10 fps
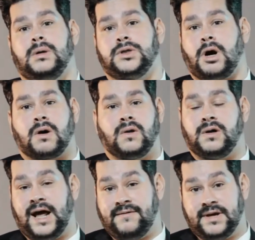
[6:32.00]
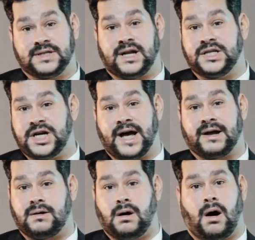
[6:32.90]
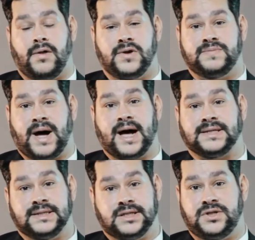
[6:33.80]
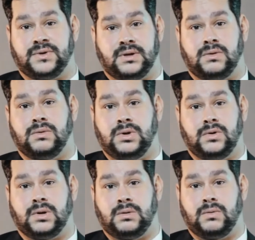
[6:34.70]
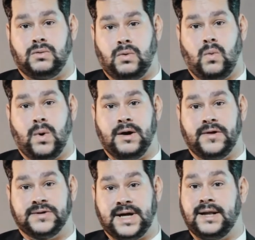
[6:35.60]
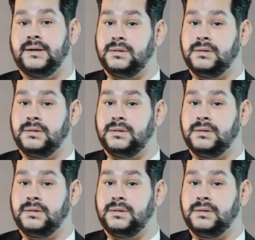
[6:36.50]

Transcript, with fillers: charcoal or navy is going to check all those boxes that you can you can wear those in.